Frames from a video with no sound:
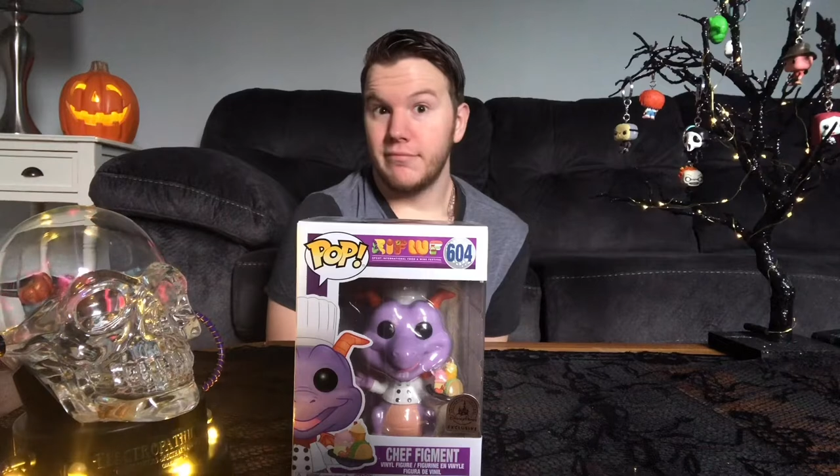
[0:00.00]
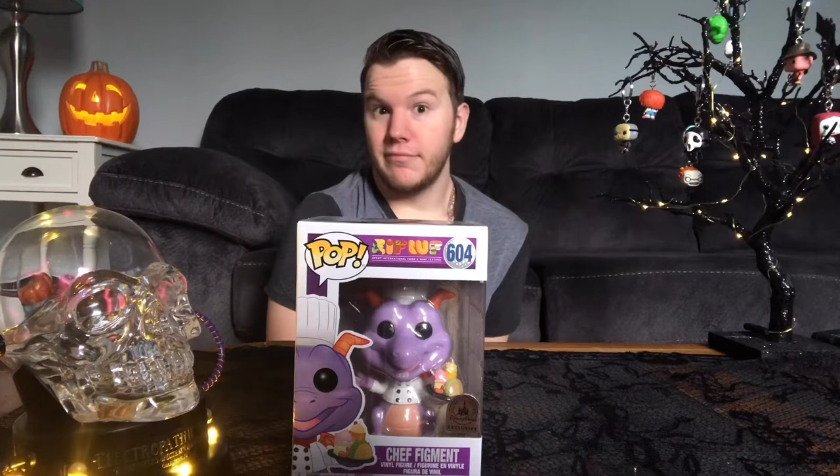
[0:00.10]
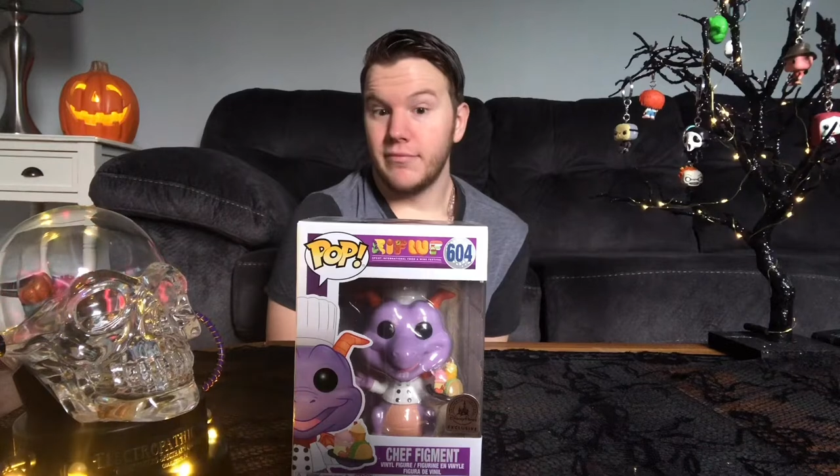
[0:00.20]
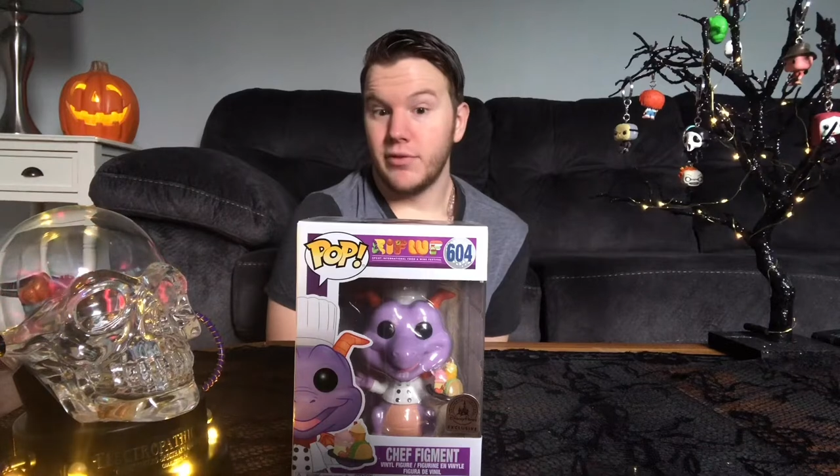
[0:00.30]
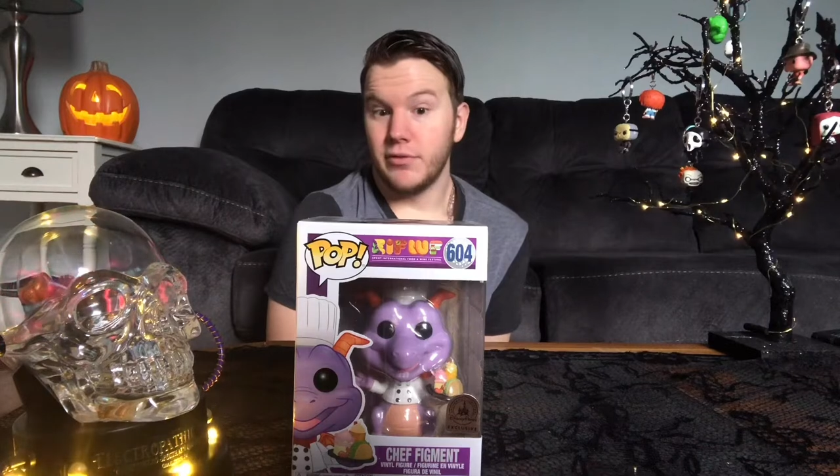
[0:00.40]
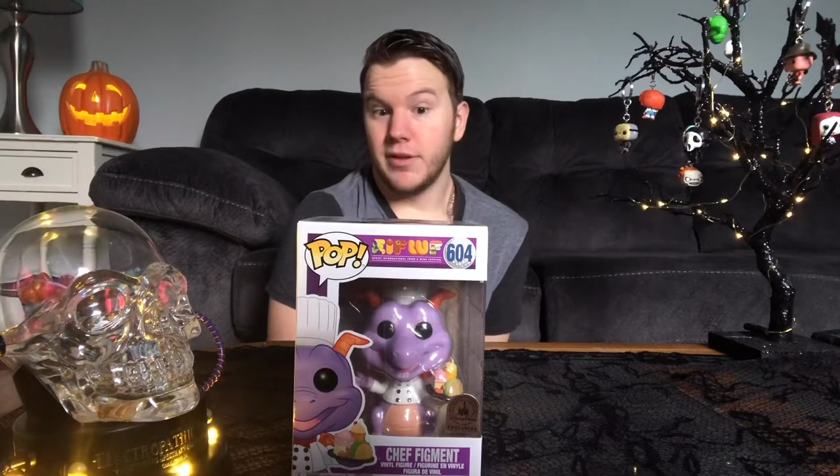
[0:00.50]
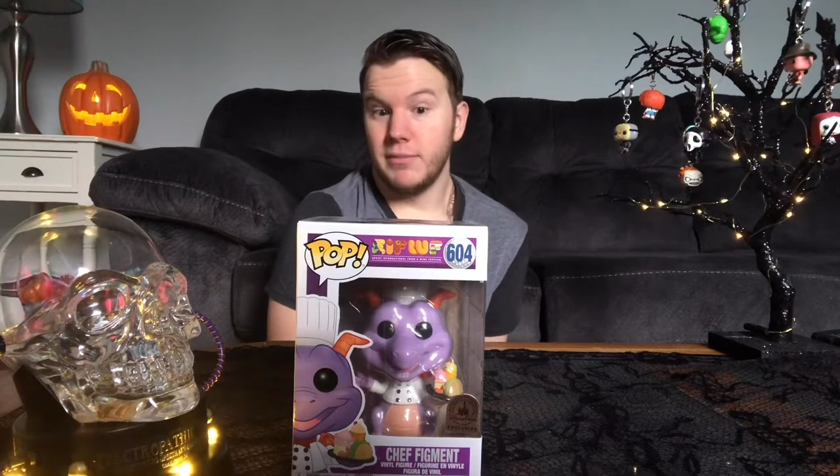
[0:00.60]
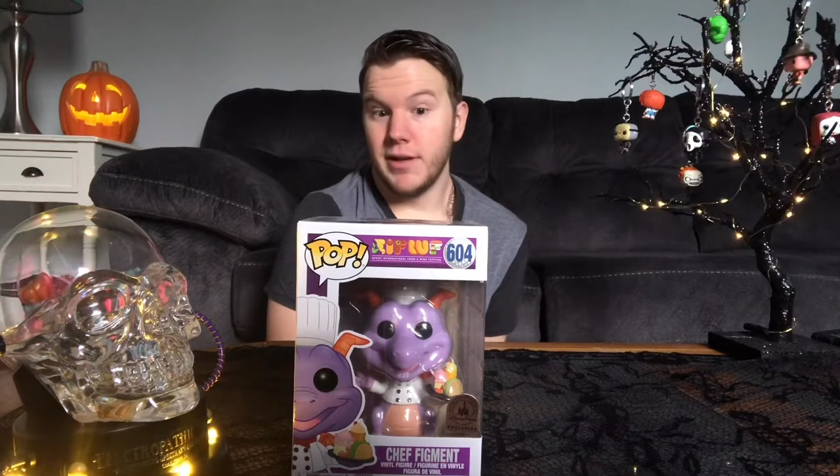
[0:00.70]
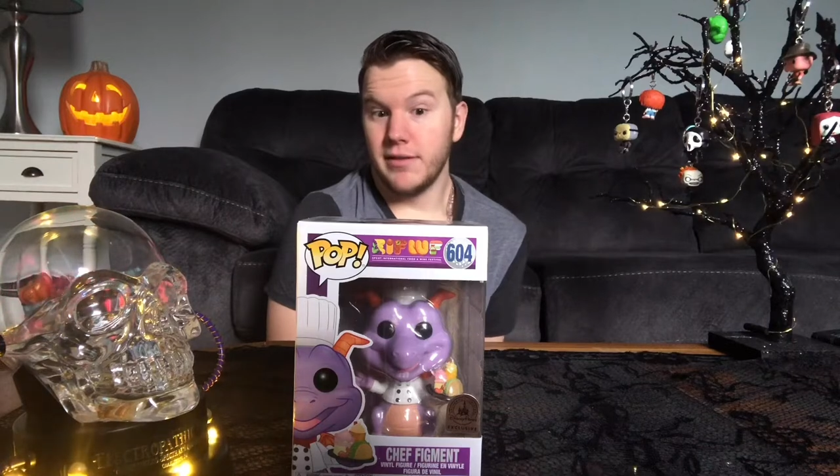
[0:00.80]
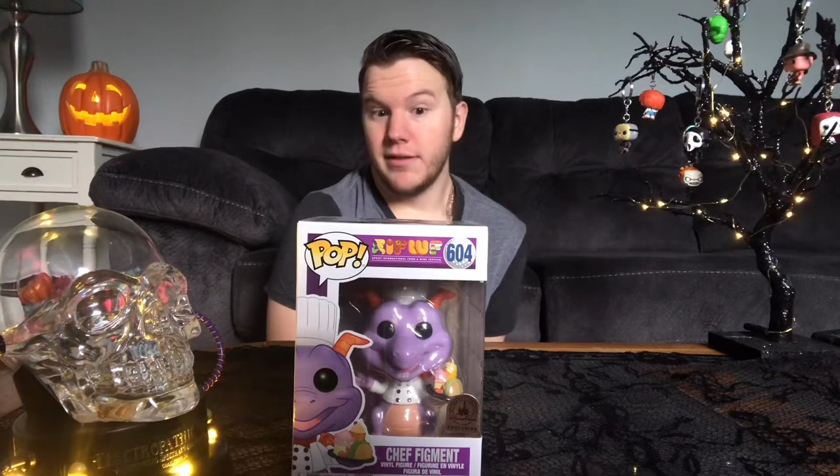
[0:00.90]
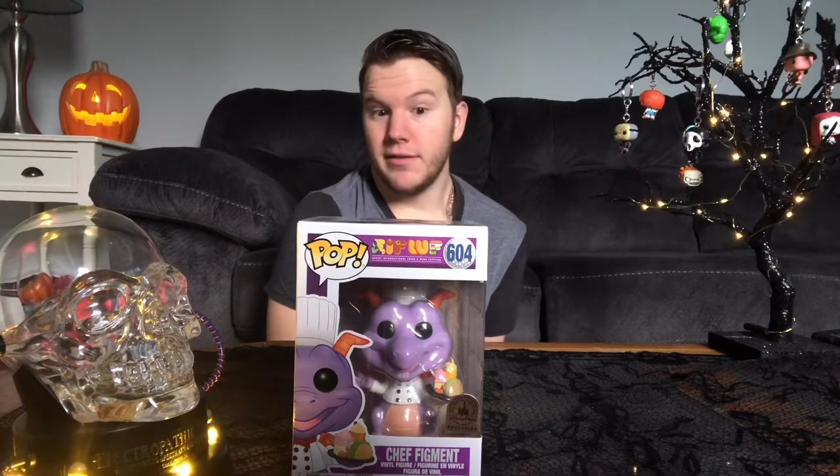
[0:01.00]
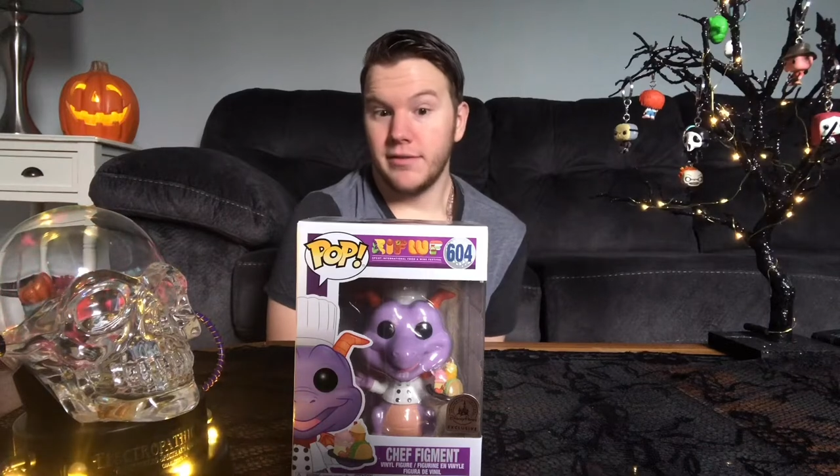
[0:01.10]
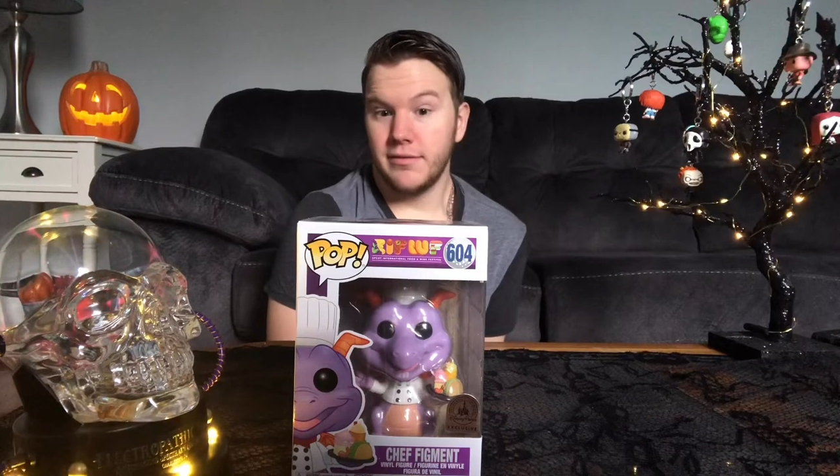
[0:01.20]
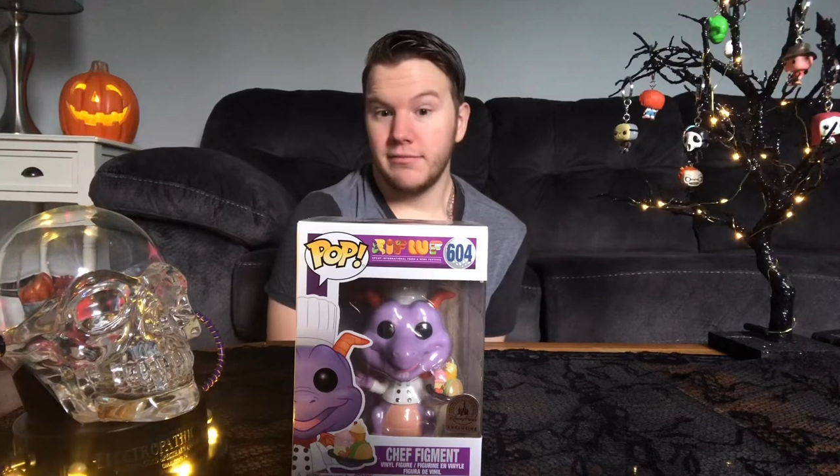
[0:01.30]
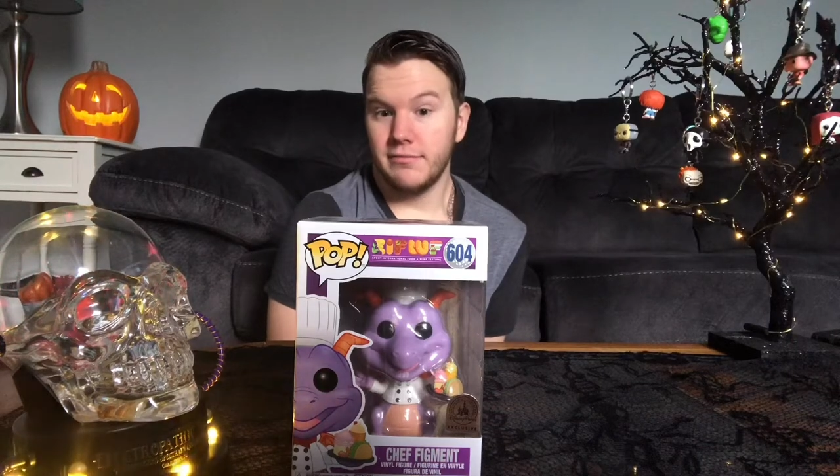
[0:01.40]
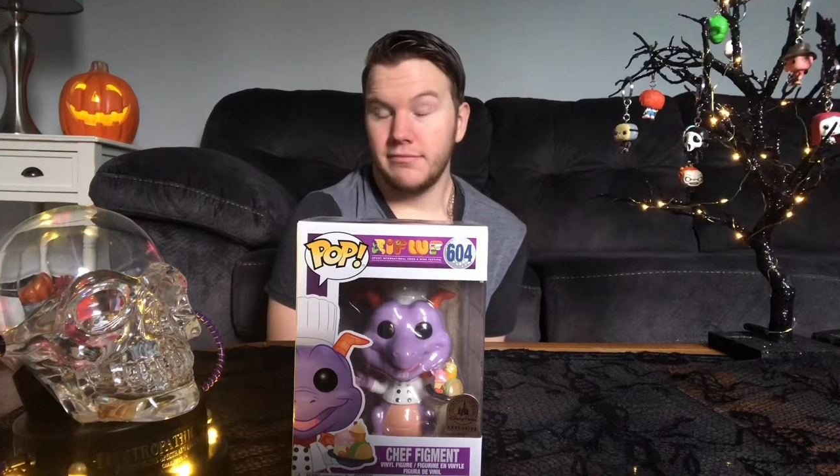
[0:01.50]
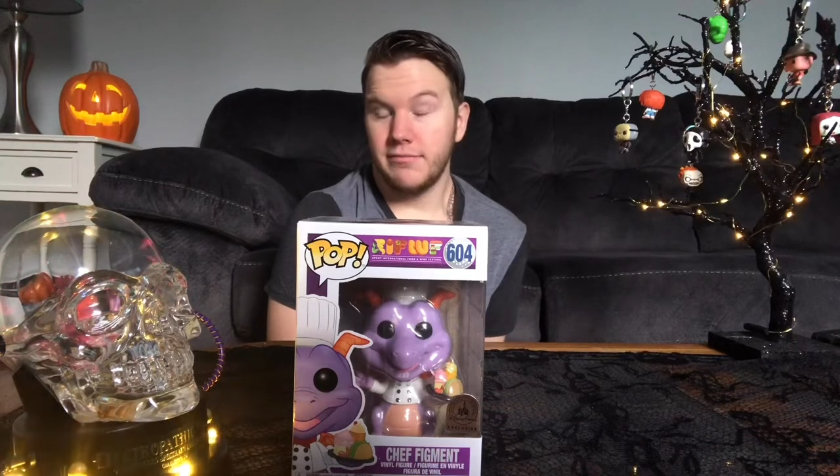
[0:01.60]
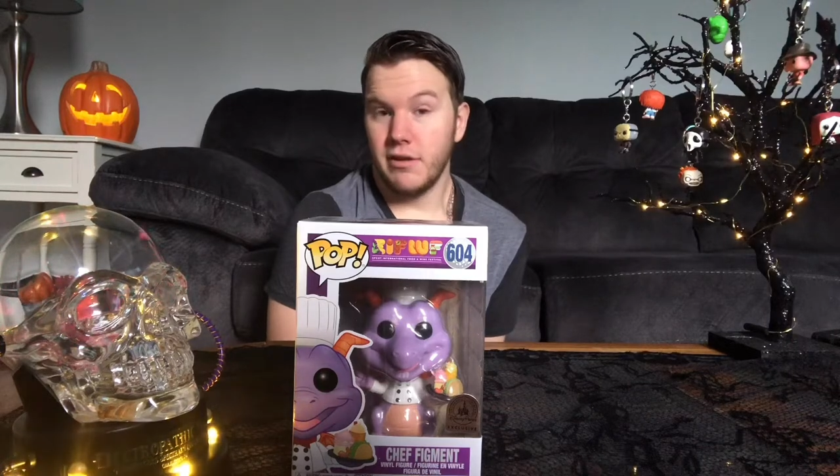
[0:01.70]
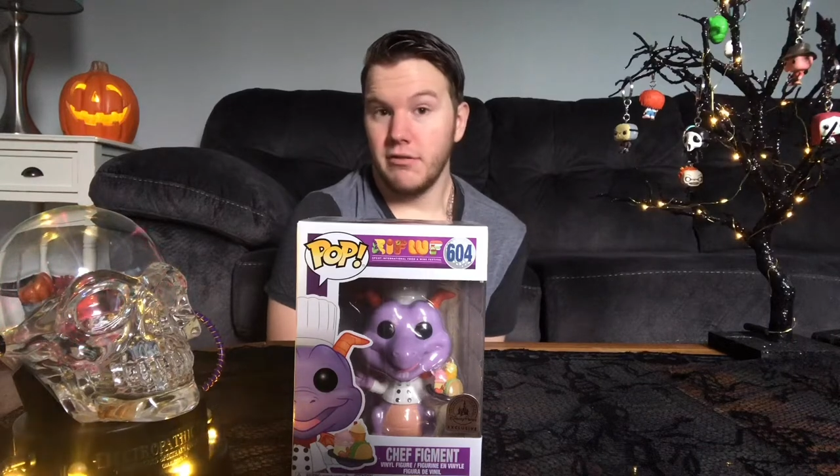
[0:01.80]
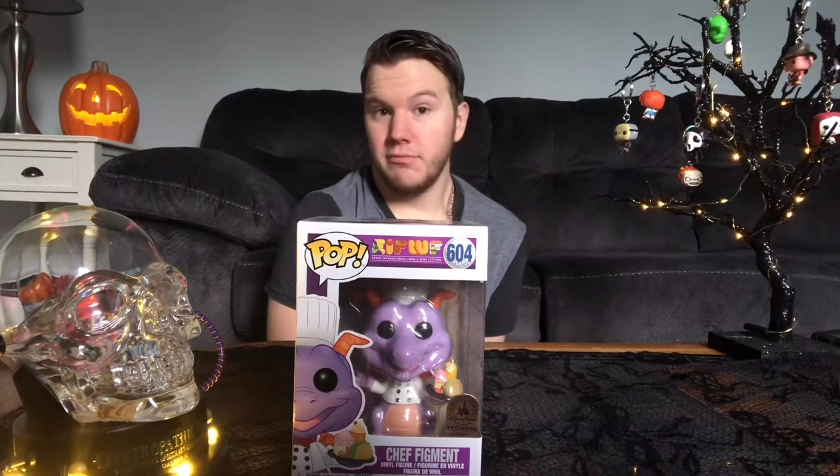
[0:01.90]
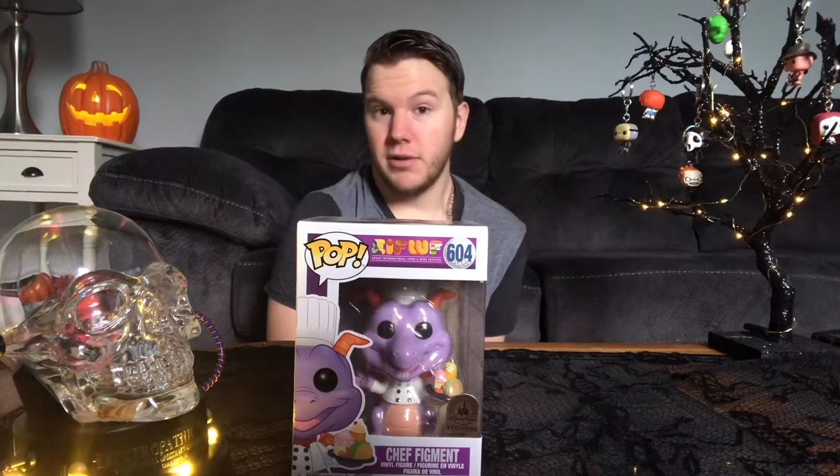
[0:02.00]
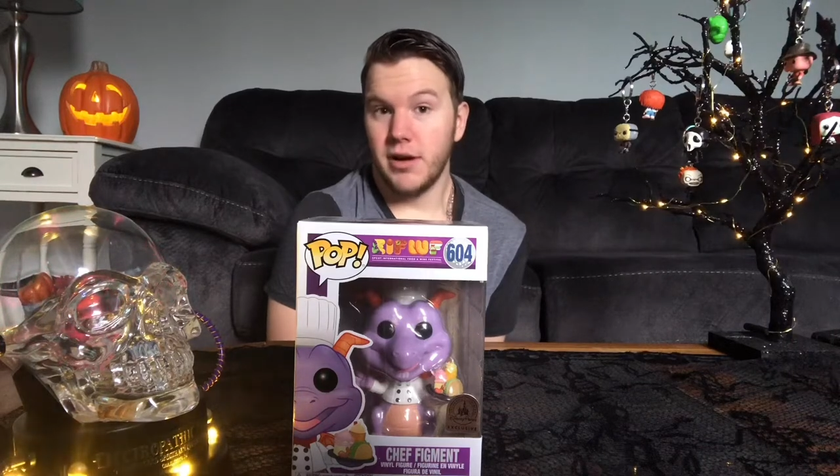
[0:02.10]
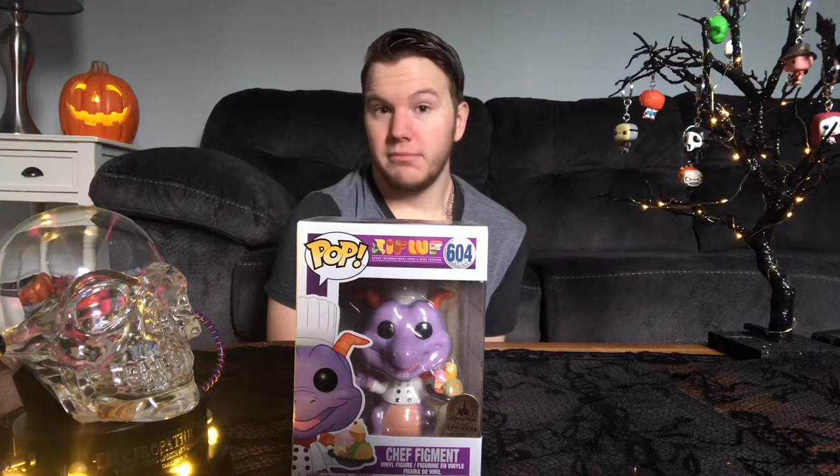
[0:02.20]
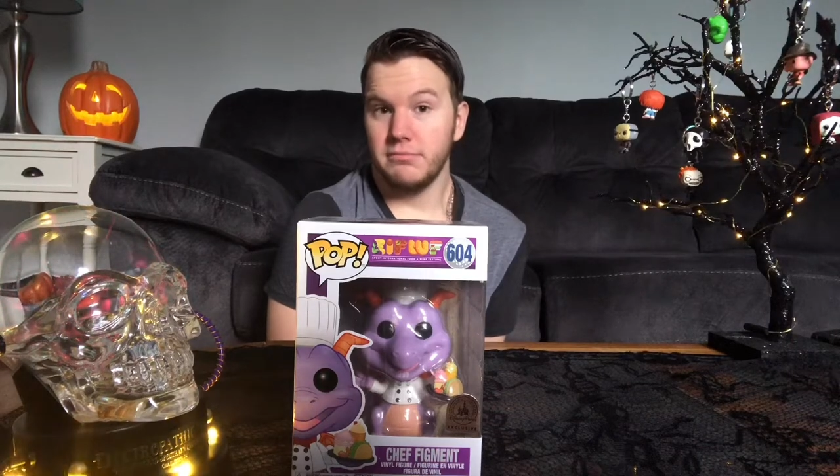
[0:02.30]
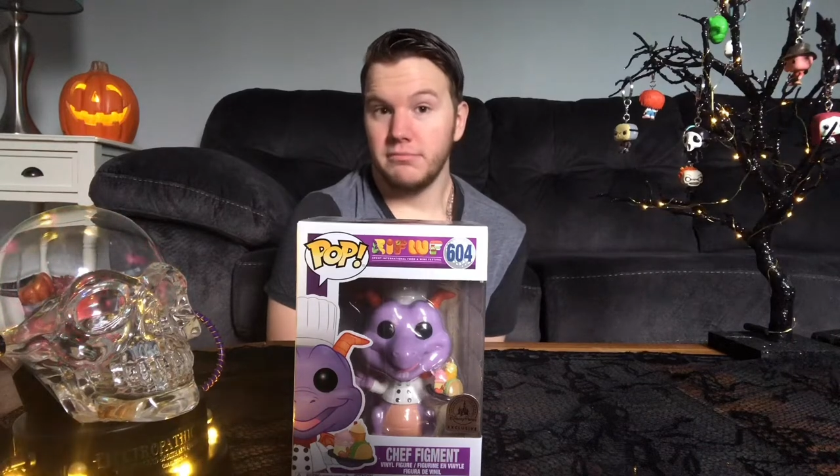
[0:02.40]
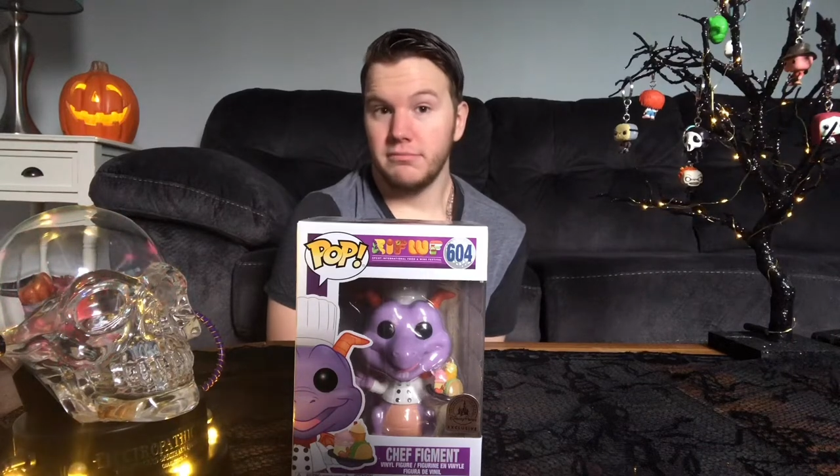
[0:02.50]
So they made this Funko Pop.